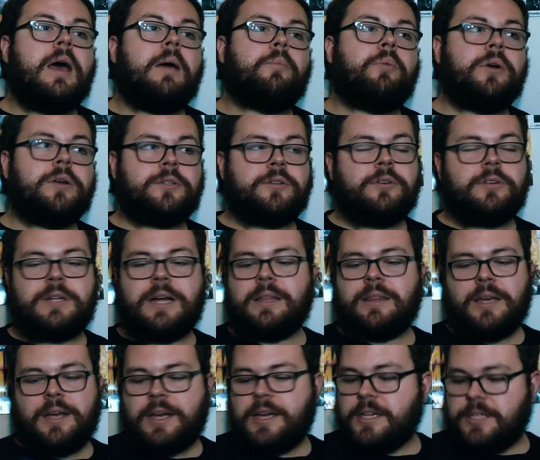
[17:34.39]
Prisoners, I
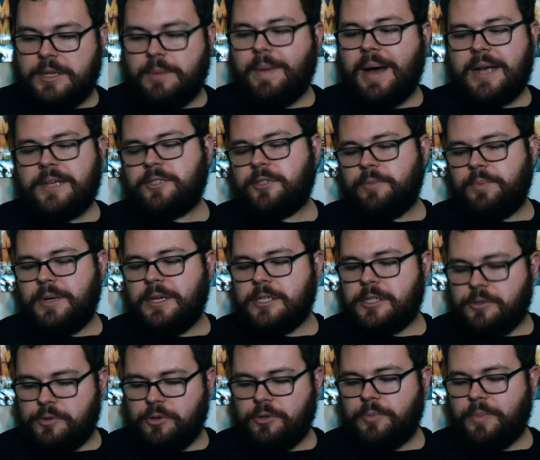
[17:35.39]
think, is a
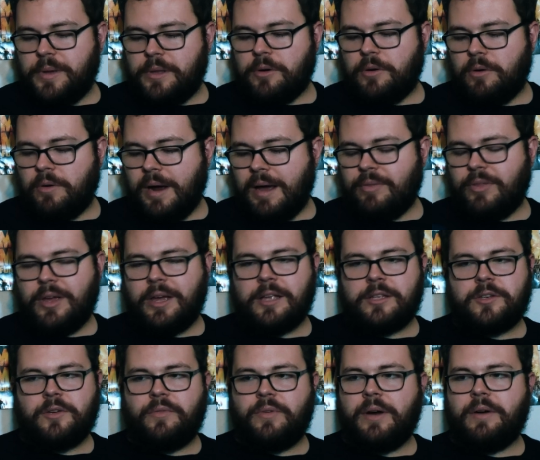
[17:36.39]
masterpiece, truth be told. I think
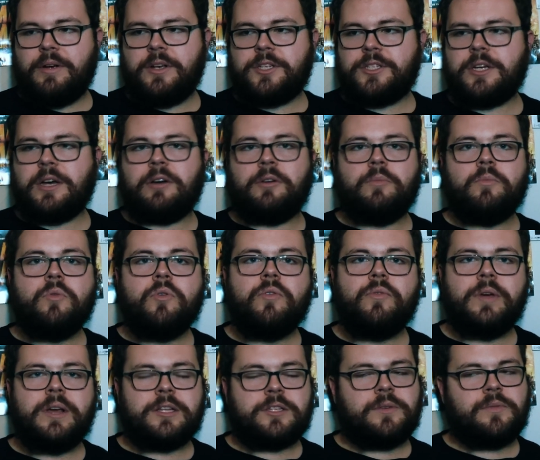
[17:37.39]
it's a very subtle
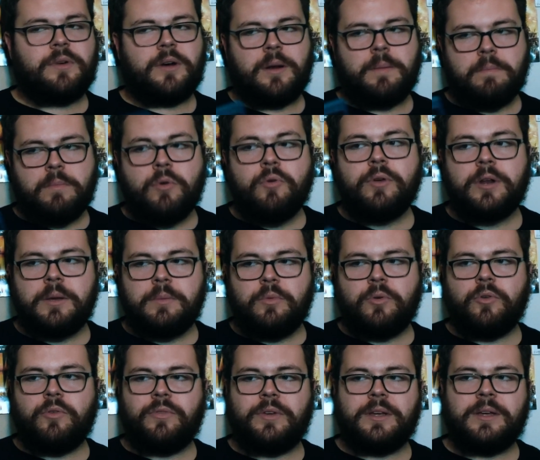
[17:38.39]
movie. It's a very moody
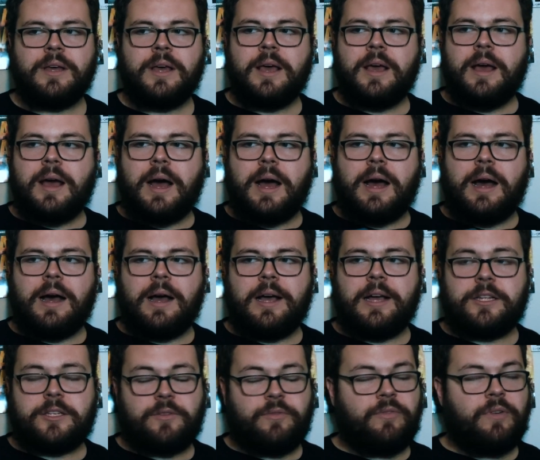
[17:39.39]
movie.
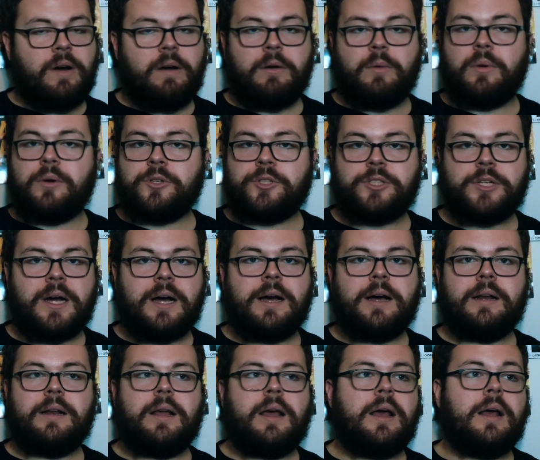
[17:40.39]
It's very well
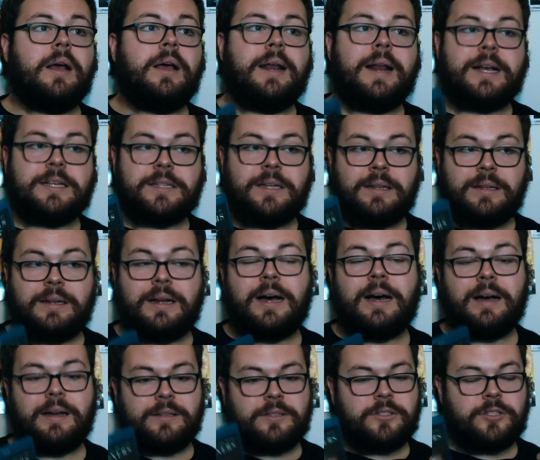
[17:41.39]
shot. It has a
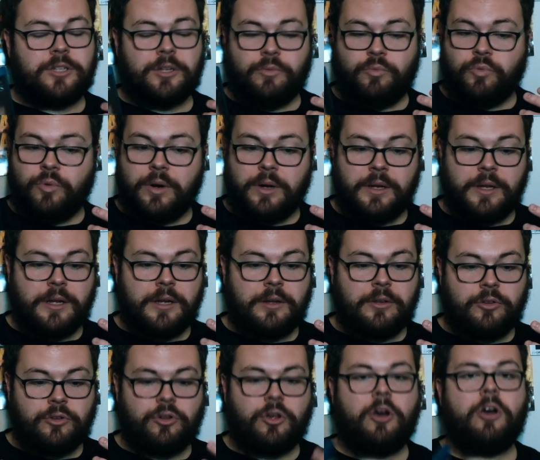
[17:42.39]
lot to
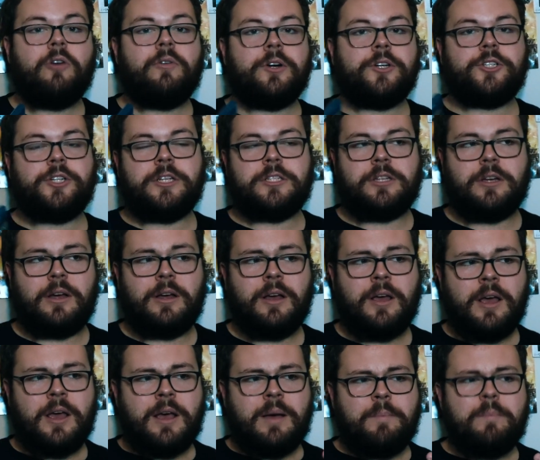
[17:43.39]
really nourish. It's a
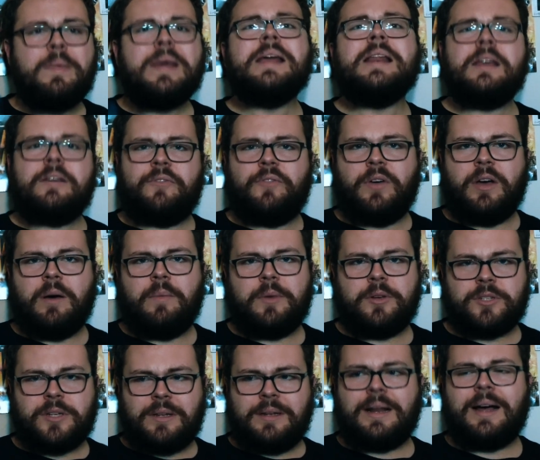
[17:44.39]
meaty film.
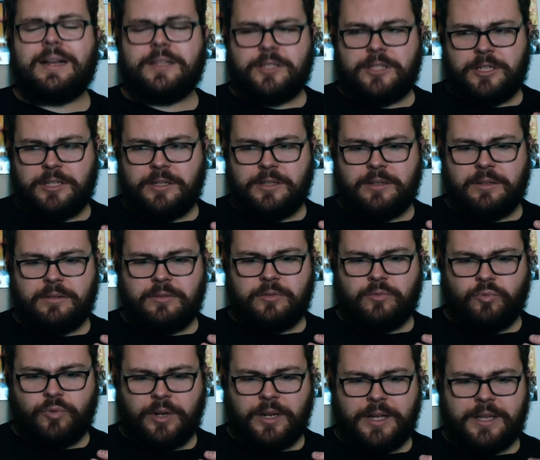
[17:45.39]
There's a lot to
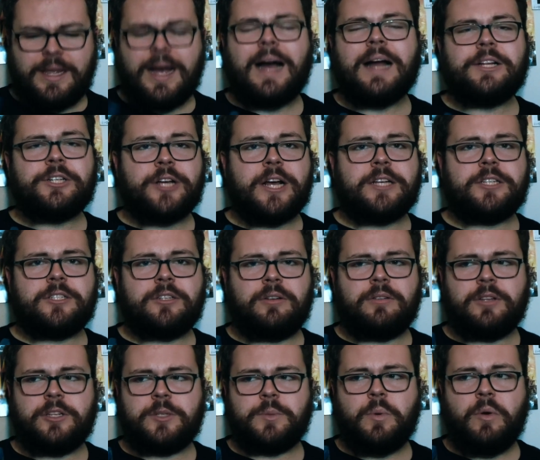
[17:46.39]
really digest
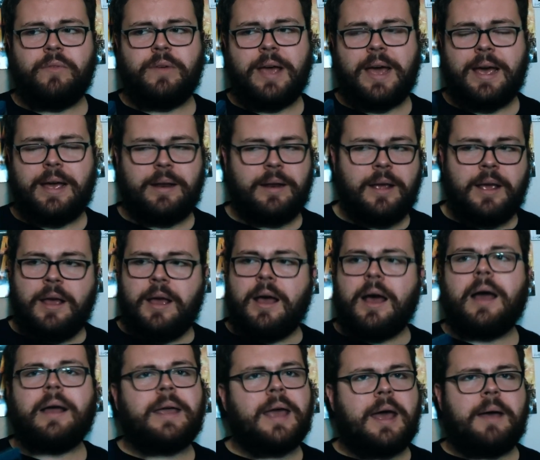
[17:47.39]
on this movie. And
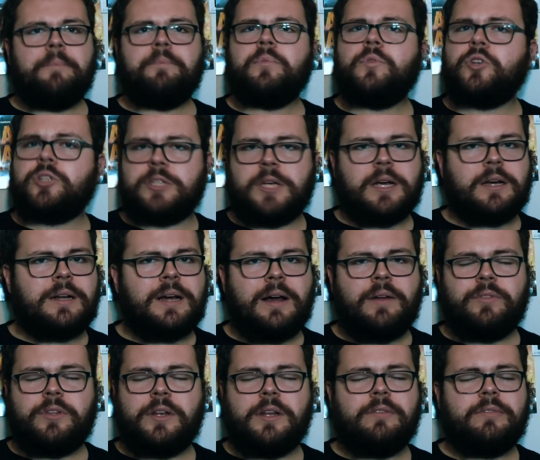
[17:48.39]
again, just like a
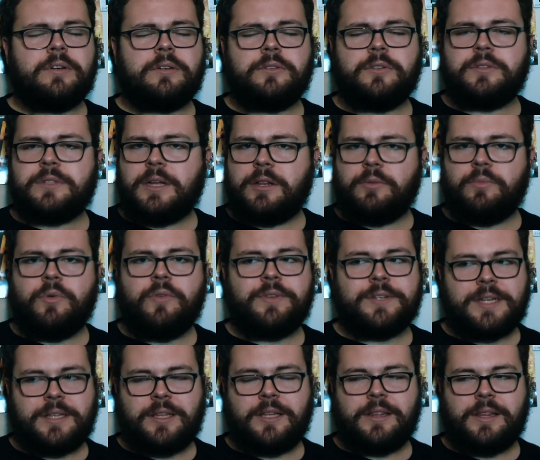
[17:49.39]
lot of Denis Villeneuve's other
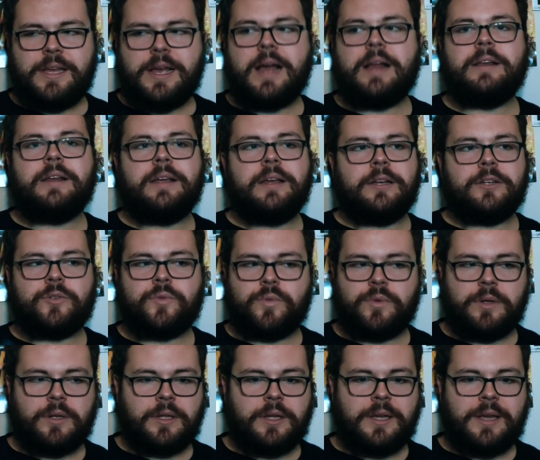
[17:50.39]
movies, I think the ending is
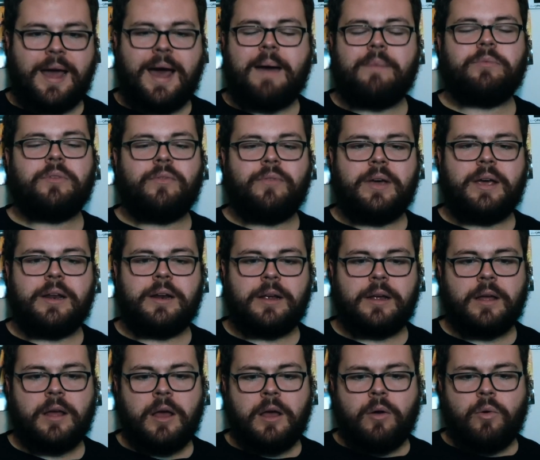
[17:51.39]
really
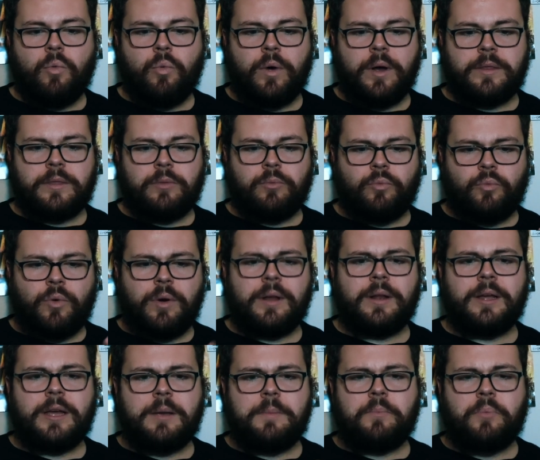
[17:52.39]
captivating, with
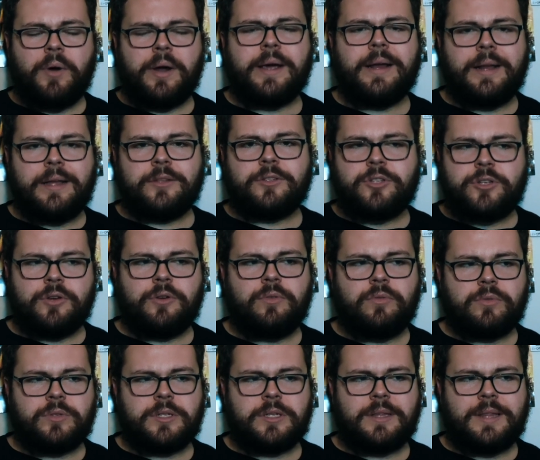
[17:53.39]
really bringing in
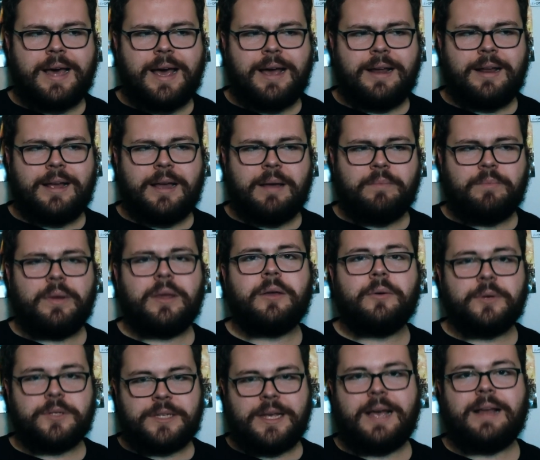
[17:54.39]
tune to that
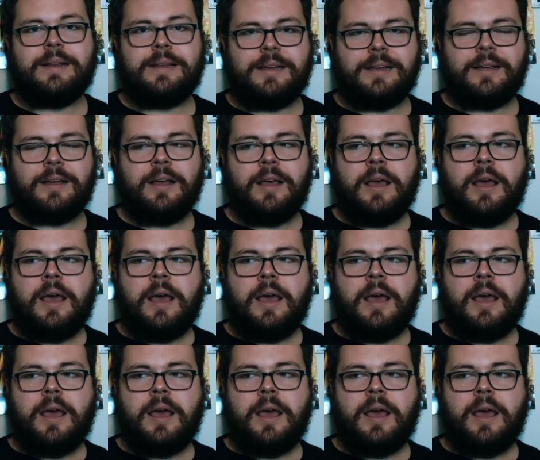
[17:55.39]
ambiguous ending.